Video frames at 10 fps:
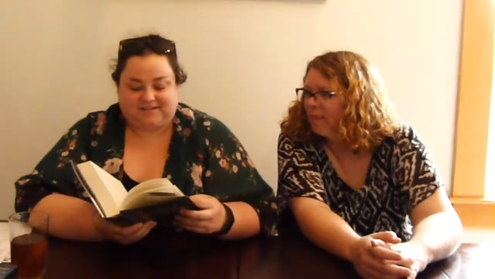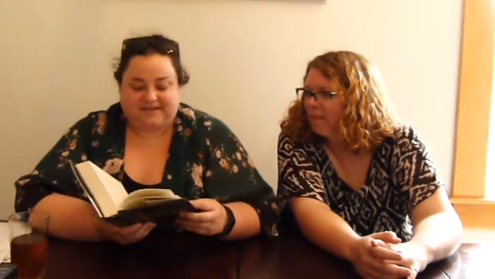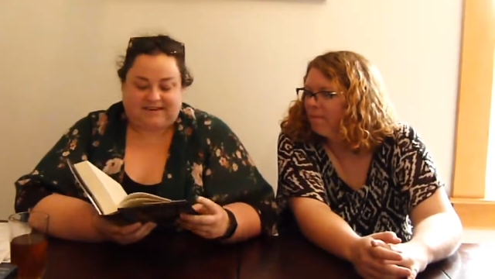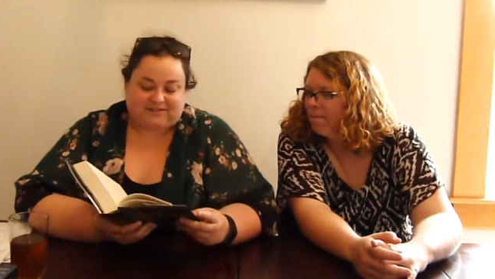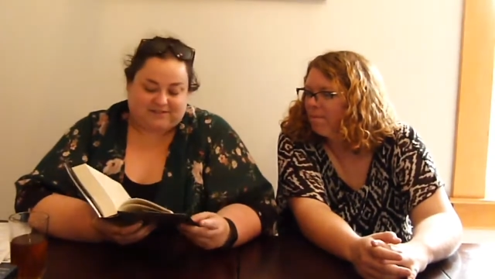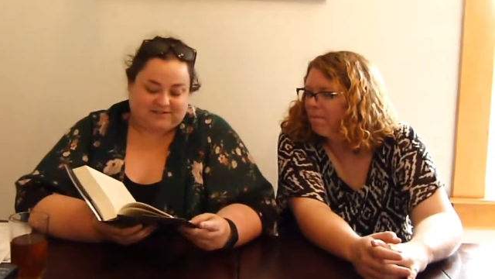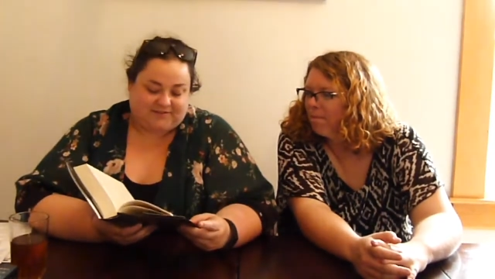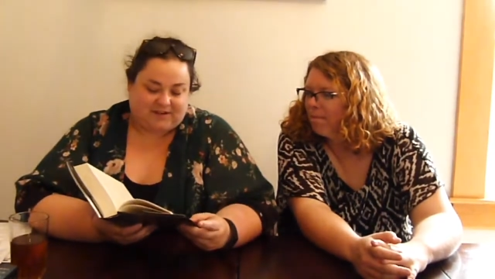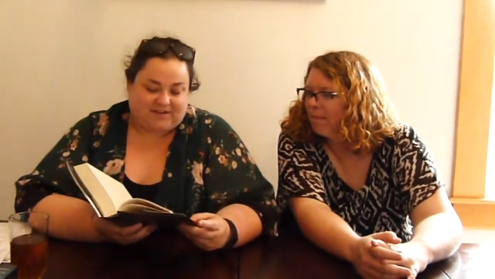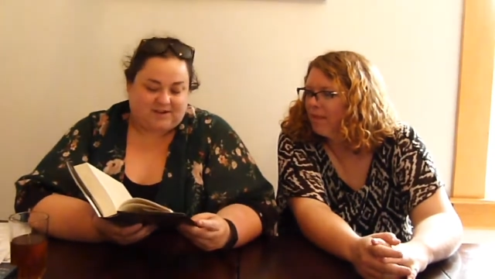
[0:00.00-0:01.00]
Speaker 1: It also has
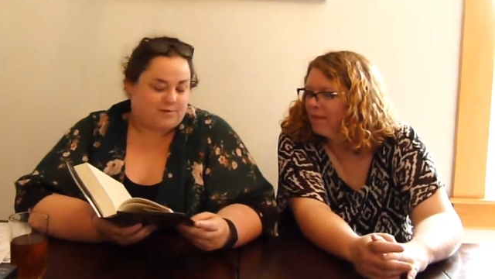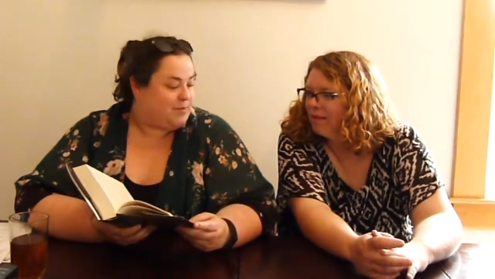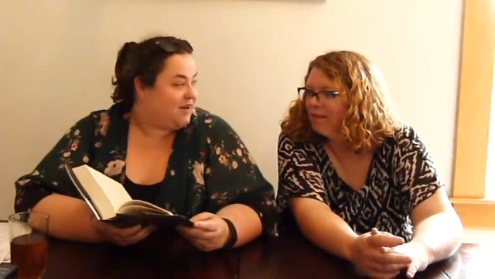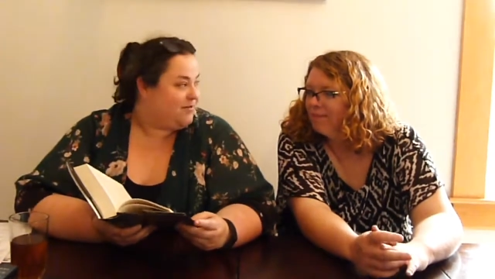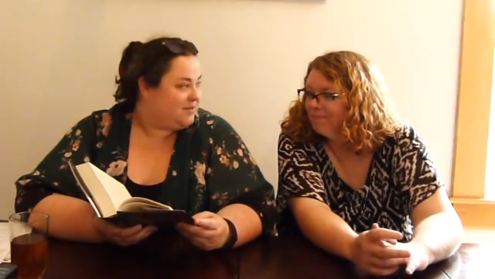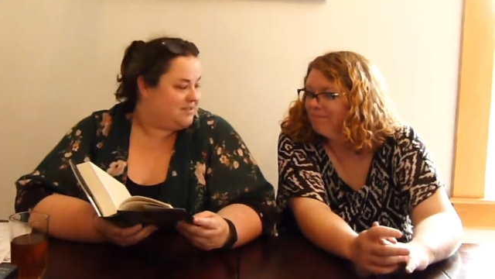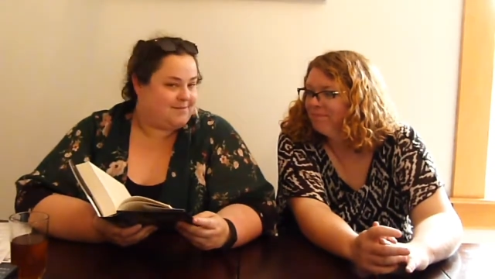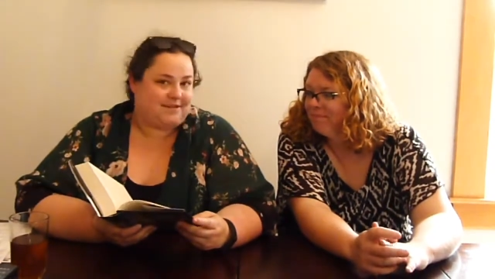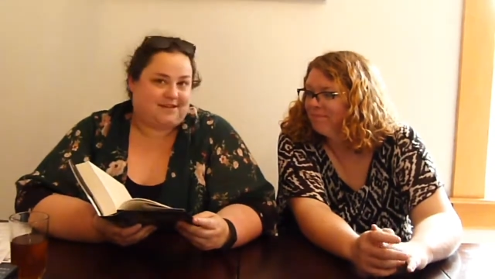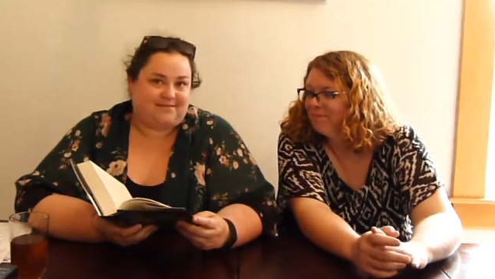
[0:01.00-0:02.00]
very large print, which
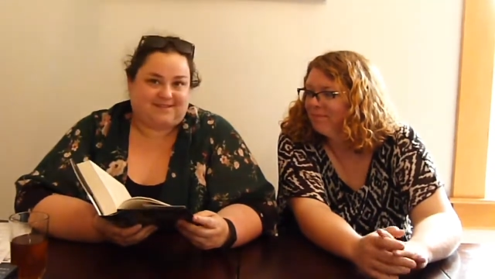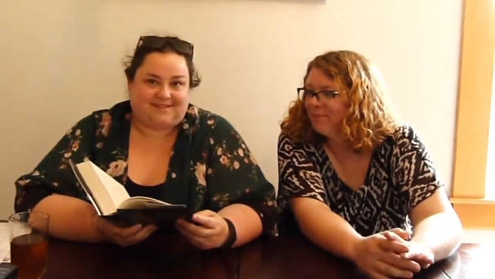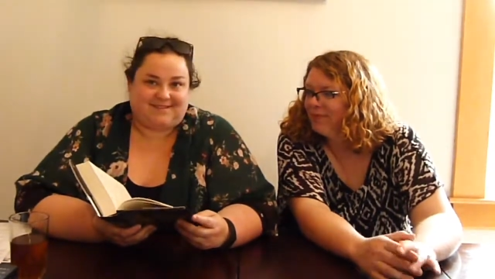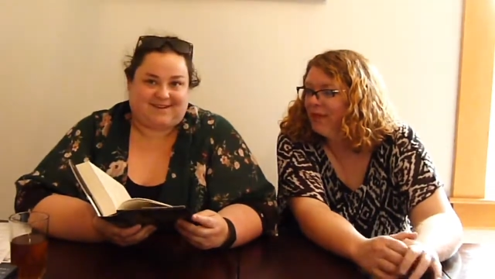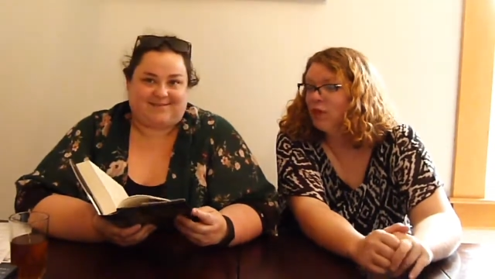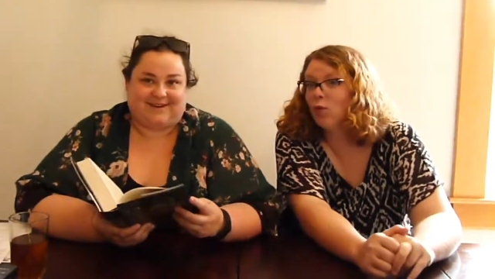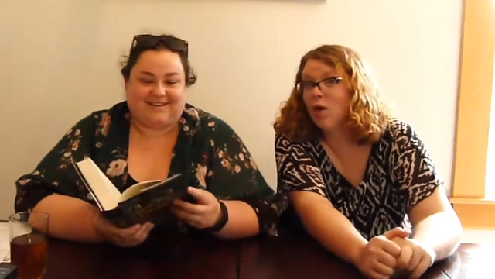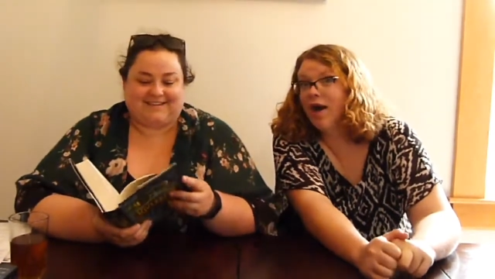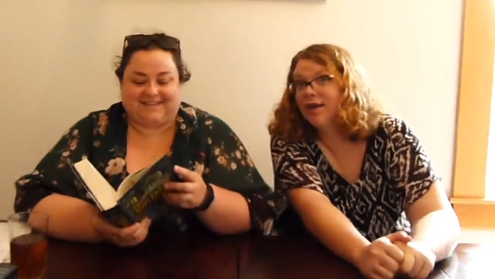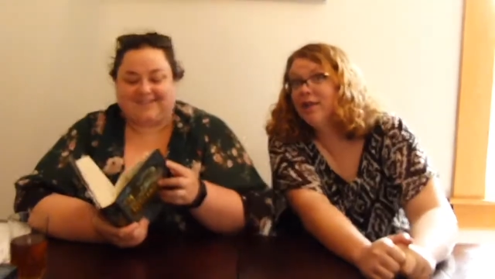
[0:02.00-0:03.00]
sometimes is either
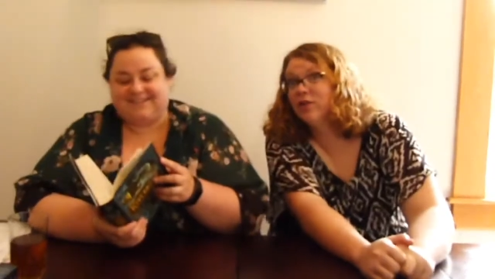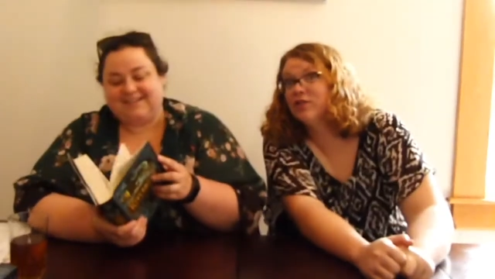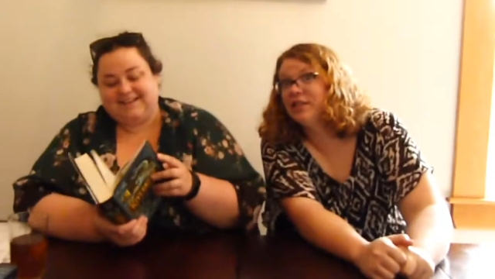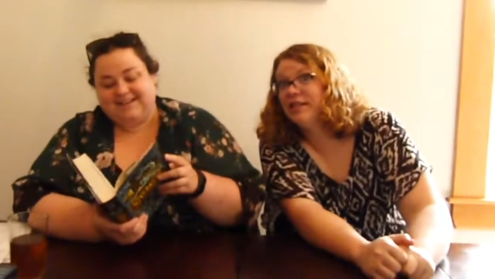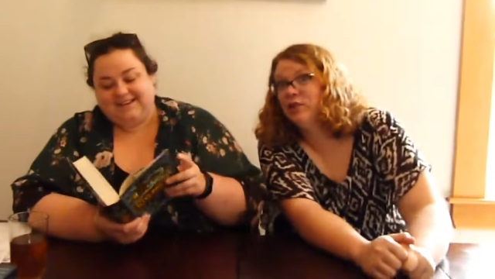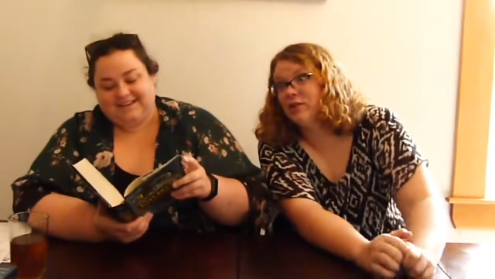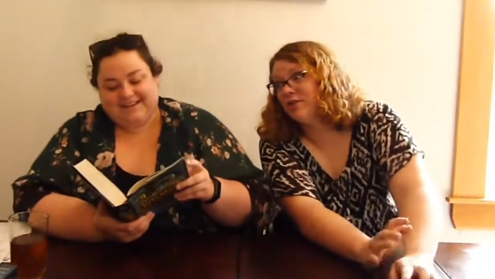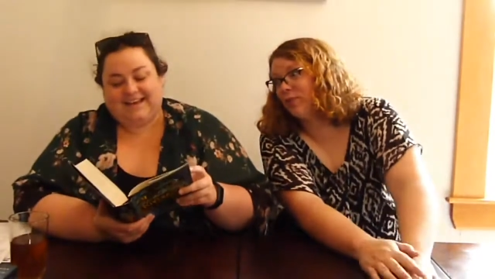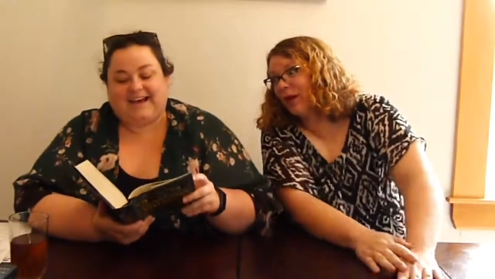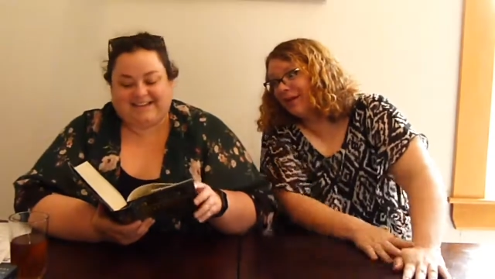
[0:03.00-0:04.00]
YA or
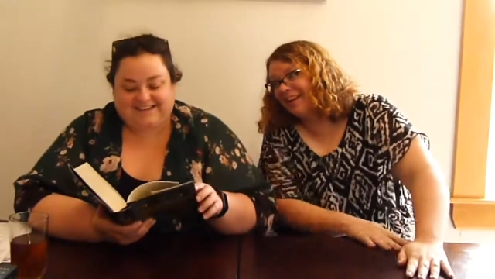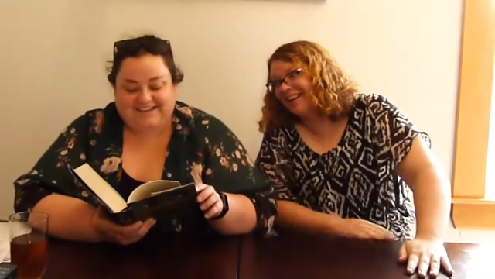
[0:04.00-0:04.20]
seniors. Yes,